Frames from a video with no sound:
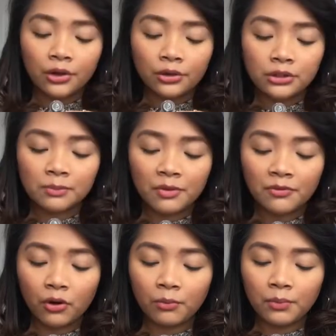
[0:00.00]
Use
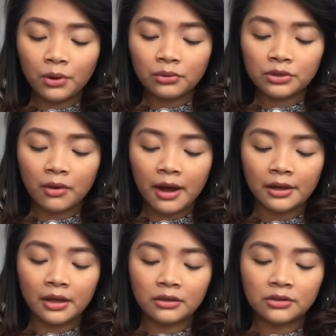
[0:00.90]
before blow
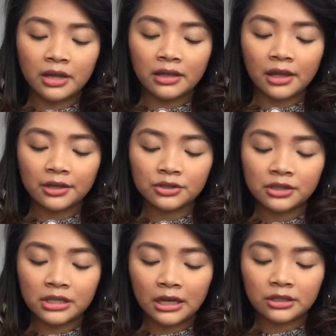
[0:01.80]
drying to get
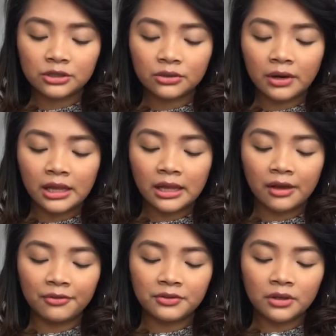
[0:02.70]
extra texture and
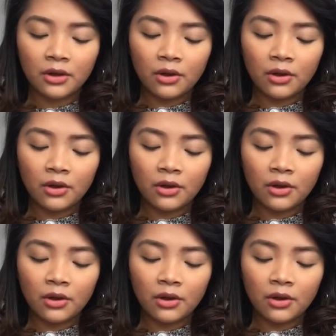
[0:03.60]
lift